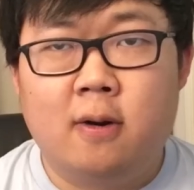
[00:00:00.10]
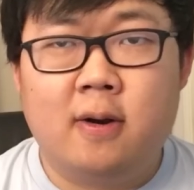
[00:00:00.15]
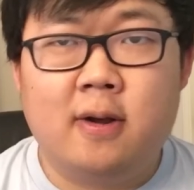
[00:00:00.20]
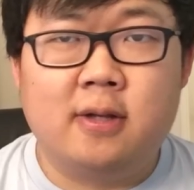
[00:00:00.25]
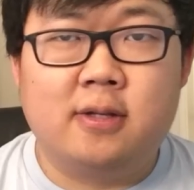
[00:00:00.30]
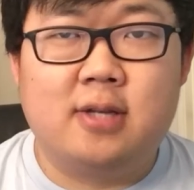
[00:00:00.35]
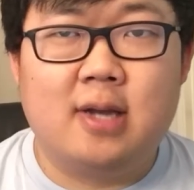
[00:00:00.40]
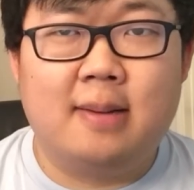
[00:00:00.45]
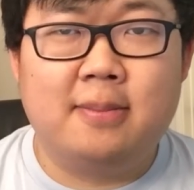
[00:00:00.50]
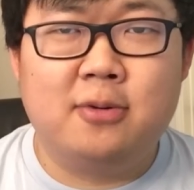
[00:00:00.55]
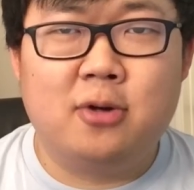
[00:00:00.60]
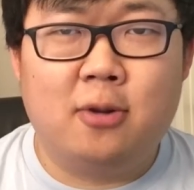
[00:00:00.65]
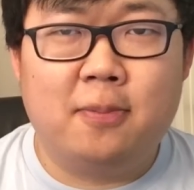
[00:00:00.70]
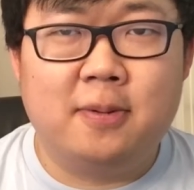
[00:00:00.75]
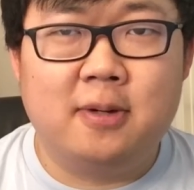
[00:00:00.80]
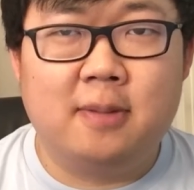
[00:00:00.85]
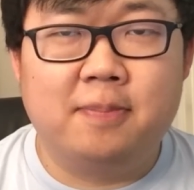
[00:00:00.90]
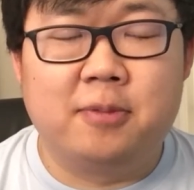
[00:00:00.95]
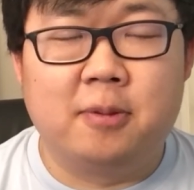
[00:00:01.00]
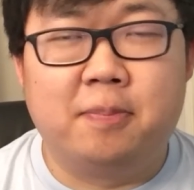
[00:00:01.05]
Alright, time to
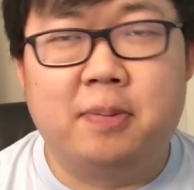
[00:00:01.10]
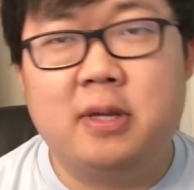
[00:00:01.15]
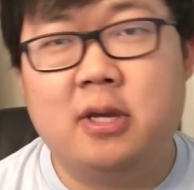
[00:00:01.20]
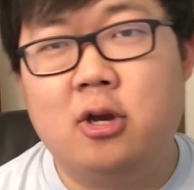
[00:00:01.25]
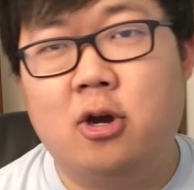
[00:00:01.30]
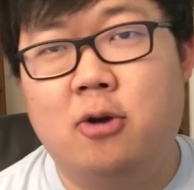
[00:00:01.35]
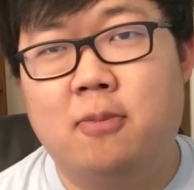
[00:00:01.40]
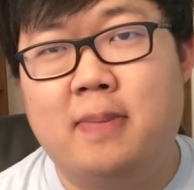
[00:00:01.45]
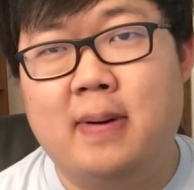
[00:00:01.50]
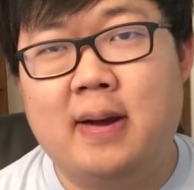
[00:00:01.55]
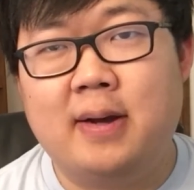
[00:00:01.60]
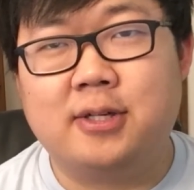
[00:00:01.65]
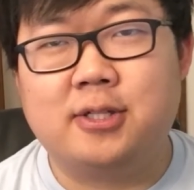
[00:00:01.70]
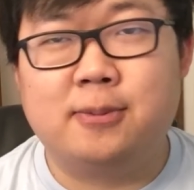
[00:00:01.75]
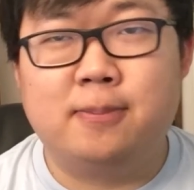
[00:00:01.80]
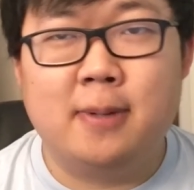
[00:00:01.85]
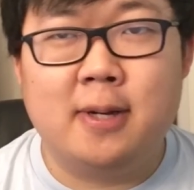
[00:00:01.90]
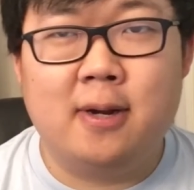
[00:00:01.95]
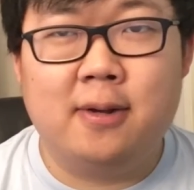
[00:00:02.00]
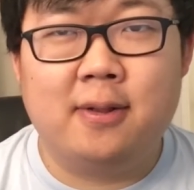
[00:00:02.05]
open up the P.O.
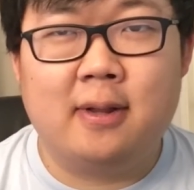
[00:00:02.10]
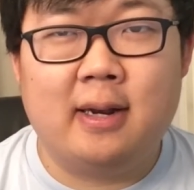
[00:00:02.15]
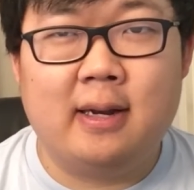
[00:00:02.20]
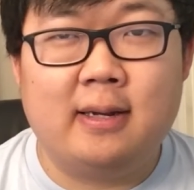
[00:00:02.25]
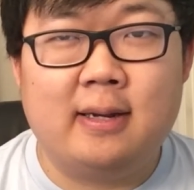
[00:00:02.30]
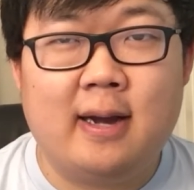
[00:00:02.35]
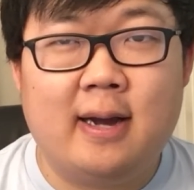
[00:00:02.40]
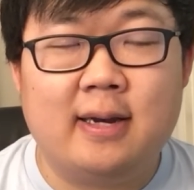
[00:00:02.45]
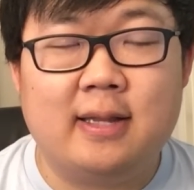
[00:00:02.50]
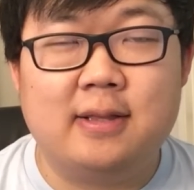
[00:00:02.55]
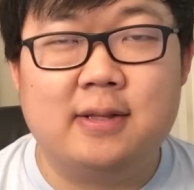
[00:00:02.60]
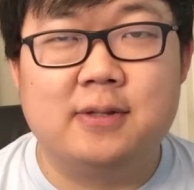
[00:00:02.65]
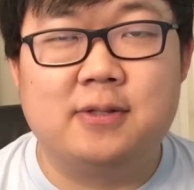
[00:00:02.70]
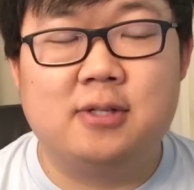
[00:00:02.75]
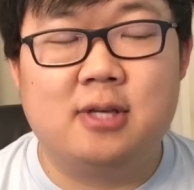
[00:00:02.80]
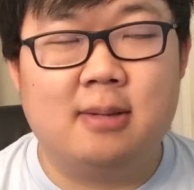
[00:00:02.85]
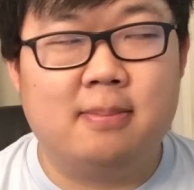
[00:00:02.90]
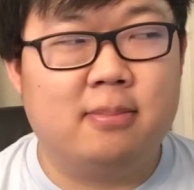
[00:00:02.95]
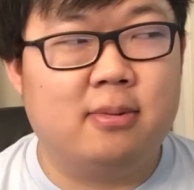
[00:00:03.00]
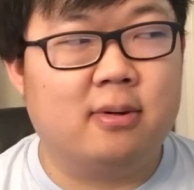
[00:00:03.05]
box mail that I got in
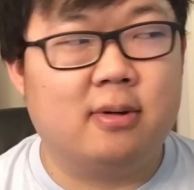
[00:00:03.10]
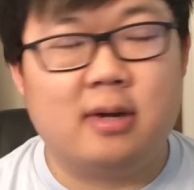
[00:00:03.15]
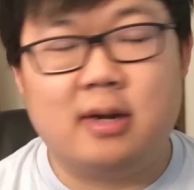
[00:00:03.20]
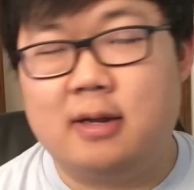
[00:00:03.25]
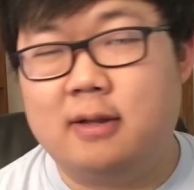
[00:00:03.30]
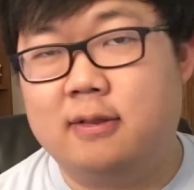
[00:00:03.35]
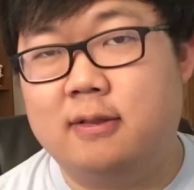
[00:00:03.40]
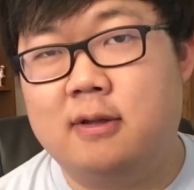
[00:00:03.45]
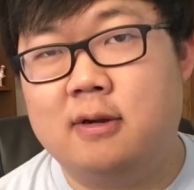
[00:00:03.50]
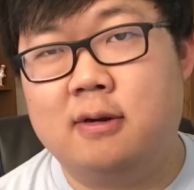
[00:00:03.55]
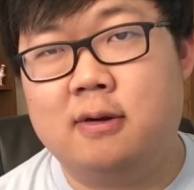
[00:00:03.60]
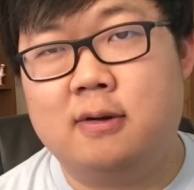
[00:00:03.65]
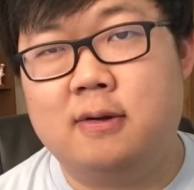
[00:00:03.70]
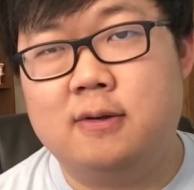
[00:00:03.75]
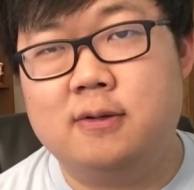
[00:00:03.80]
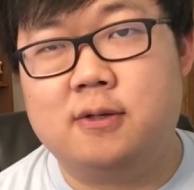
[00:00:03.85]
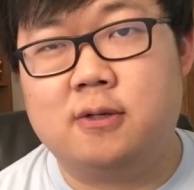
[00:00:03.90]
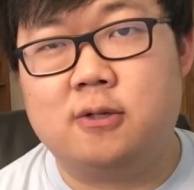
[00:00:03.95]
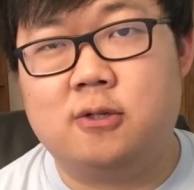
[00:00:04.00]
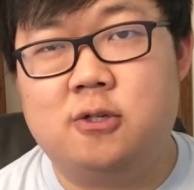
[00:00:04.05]
December, and there
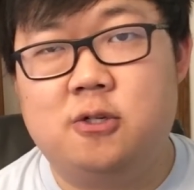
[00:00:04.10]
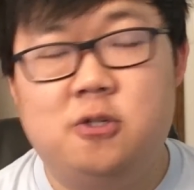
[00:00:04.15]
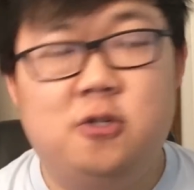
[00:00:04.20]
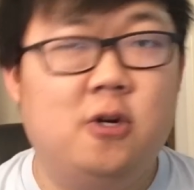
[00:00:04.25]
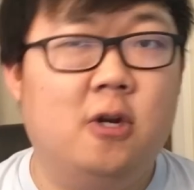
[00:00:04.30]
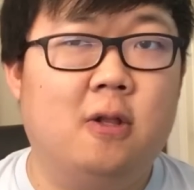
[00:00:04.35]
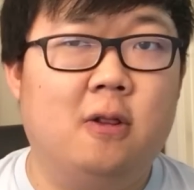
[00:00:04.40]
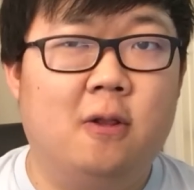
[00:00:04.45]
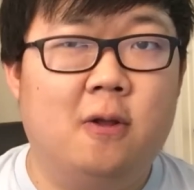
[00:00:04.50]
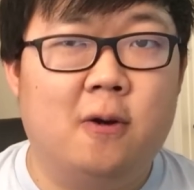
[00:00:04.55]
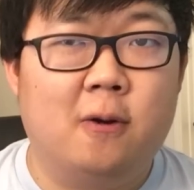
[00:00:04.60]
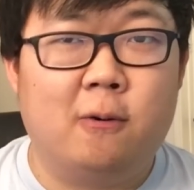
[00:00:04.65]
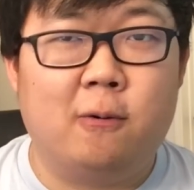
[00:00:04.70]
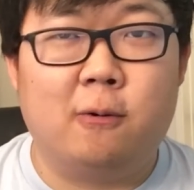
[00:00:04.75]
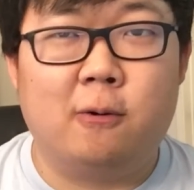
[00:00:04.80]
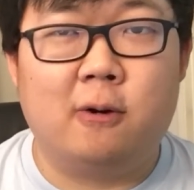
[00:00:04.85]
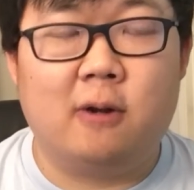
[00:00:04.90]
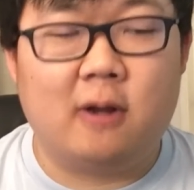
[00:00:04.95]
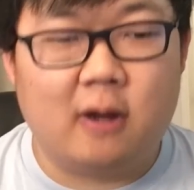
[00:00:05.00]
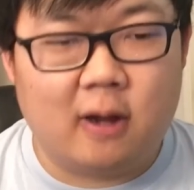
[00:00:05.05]
is a
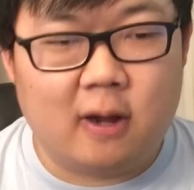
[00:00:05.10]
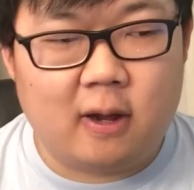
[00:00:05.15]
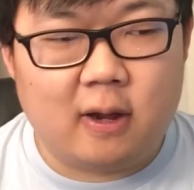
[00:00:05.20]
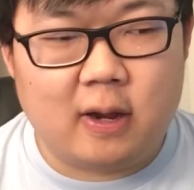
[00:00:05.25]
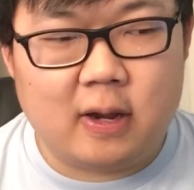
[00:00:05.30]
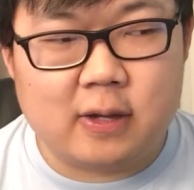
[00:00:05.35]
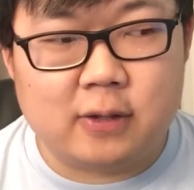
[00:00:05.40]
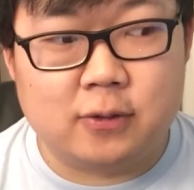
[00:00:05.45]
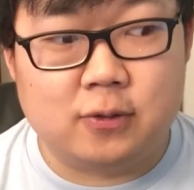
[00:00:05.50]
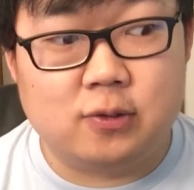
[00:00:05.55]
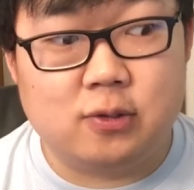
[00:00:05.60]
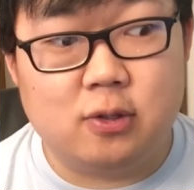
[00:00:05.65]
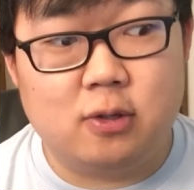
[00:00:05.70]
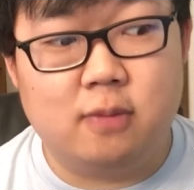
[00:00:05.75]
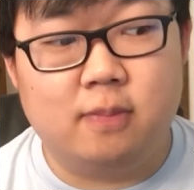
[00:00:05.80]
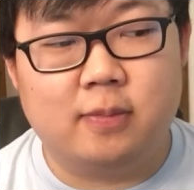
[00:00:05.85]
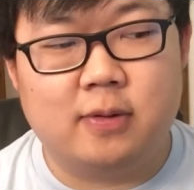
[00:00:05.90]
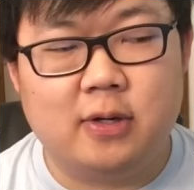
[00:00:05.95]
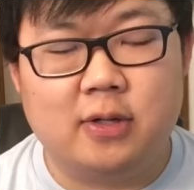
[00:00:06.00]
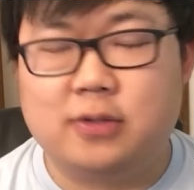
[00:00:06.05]
shitload, I
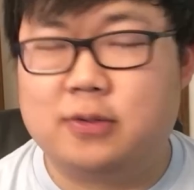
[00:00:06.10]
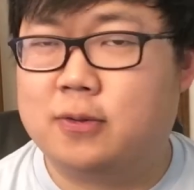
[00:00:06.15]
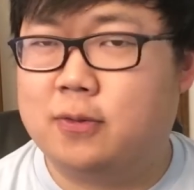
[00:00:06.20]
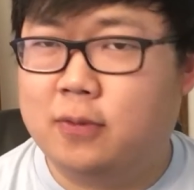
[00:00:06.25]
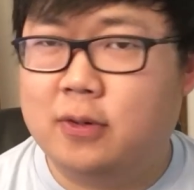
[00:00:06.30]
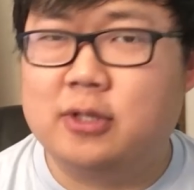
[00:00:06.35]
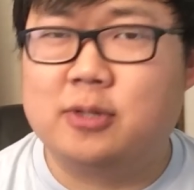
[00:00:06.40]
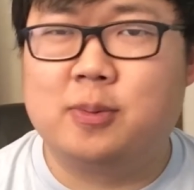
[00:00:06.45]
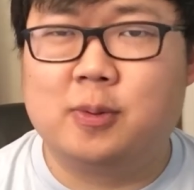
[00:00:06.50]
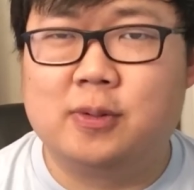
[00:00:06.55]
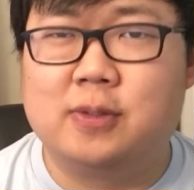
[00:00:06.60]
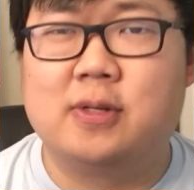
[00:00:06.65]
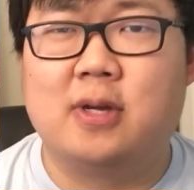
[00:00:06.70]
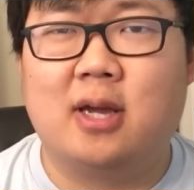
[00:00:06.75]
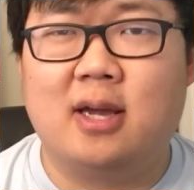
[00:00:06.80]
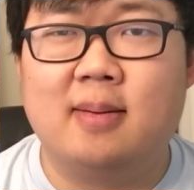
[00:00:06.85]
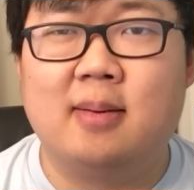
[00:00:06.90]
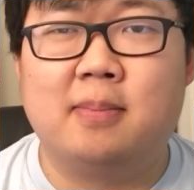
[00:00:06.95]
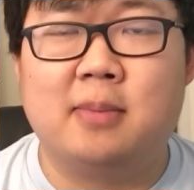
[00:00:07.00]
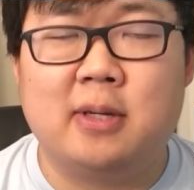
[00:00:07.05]
assume, because Christmas
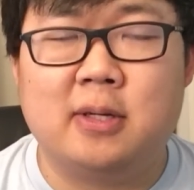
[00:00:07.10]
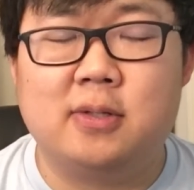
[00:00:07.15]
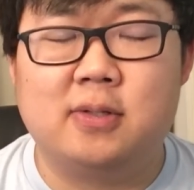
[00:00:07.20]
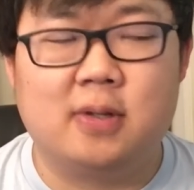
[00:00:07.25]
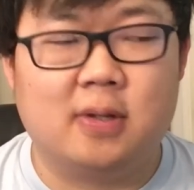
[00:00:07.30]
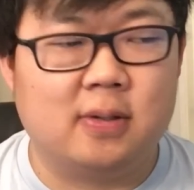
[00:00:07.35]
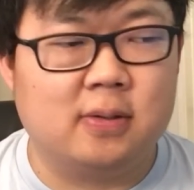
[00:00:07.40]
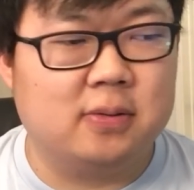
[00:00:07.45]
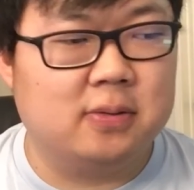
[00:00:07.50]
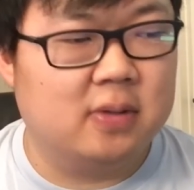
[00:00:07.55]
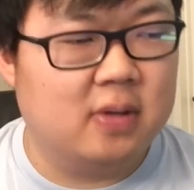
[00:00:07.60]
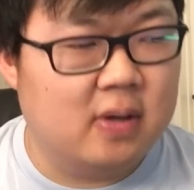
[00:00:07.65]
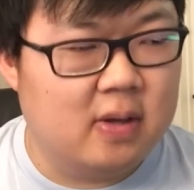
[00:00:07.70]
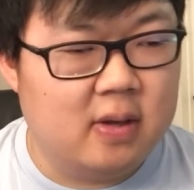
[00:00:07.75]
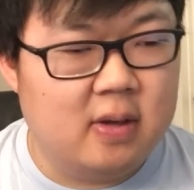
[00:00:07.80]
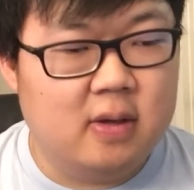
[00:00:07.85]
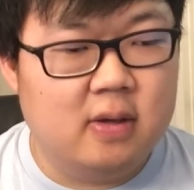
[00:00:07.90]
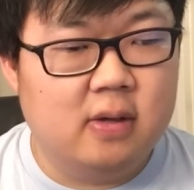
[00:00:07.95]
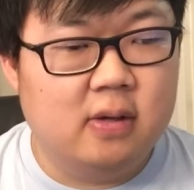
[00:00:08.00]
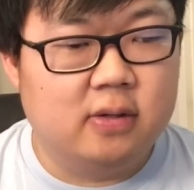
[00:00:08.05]
time, it makes sense.
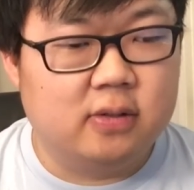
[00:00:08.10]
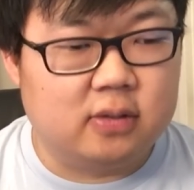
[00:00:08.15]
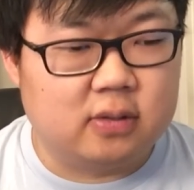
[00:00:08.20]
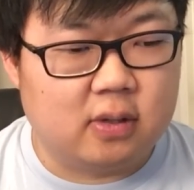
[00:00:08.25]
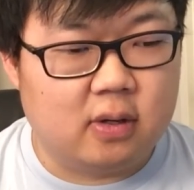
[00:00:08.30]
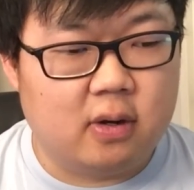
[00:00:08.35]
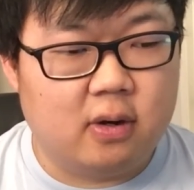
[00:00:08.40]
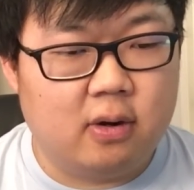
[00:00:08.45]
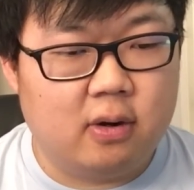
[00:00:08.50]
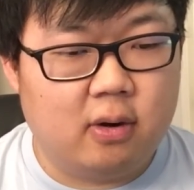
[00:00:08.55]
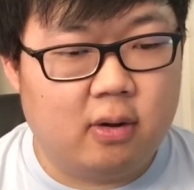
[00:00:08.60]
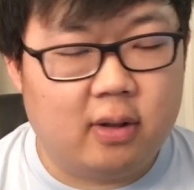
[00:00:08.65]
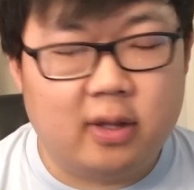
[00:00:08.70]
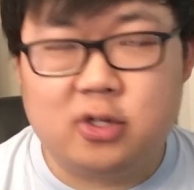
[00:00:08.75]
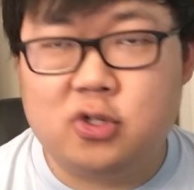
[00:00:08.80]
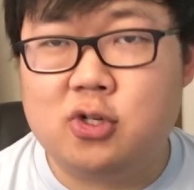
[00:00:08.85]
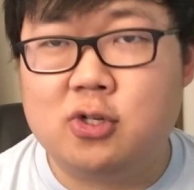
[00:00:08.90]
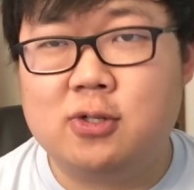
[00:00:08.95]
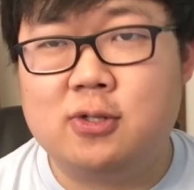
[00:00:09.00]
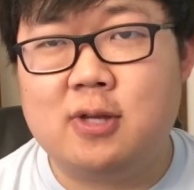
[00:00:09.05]
So,
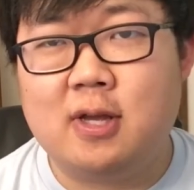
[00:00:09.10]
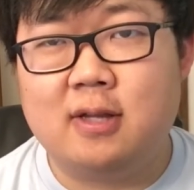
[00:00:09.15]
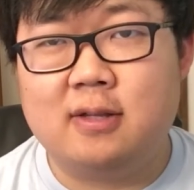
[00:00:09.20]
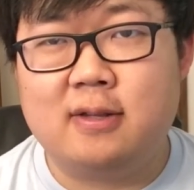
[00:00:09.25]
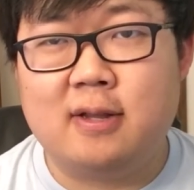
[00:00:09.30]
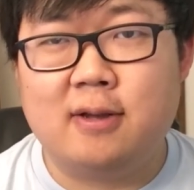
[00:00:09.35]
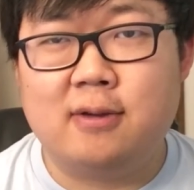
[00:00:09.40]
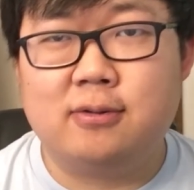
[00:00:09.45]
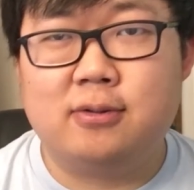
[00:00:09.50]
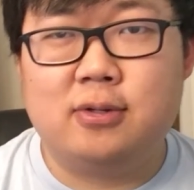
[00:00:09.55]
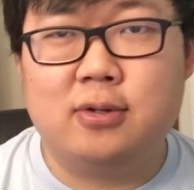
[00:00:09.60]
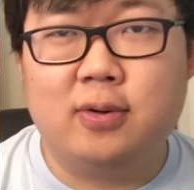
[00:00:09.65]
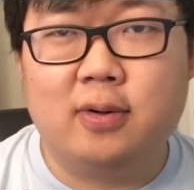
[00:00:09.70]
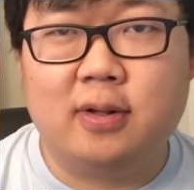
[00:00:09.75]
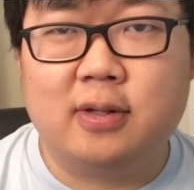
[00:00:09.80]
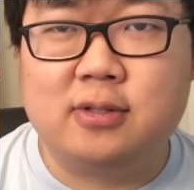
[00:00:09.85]
let's just get down to it.